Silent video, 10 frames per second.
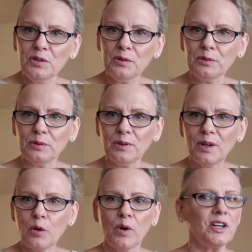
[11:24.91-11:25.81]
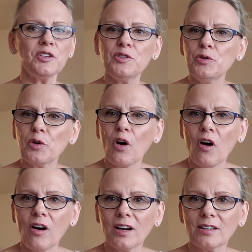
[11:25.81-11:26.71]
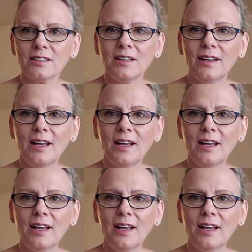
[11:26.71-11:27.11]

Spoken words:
new. Where is your heart?